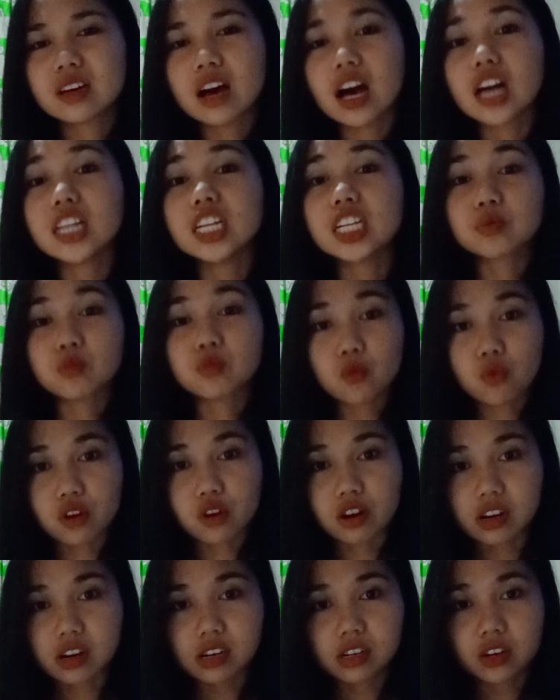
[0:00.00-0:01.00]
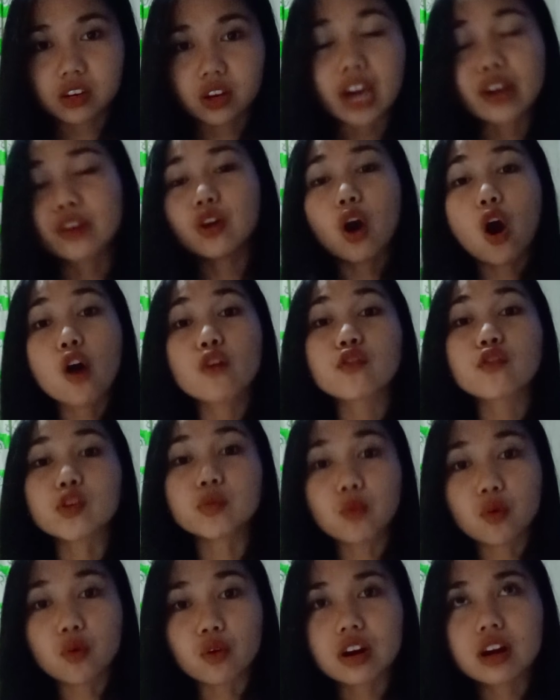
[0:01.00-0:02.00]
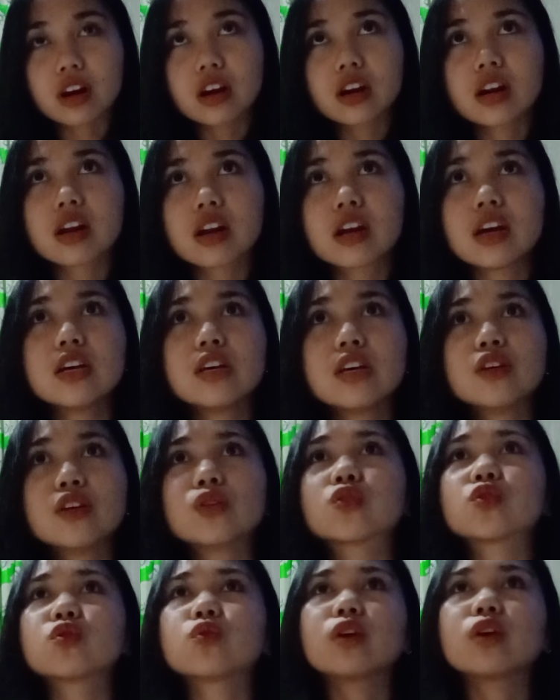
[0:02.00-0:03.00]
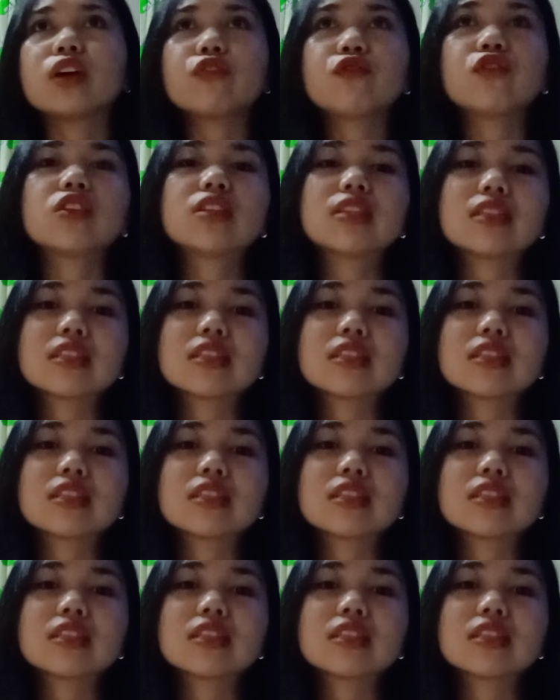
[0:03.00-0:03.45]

a lot more I could offer more. So if you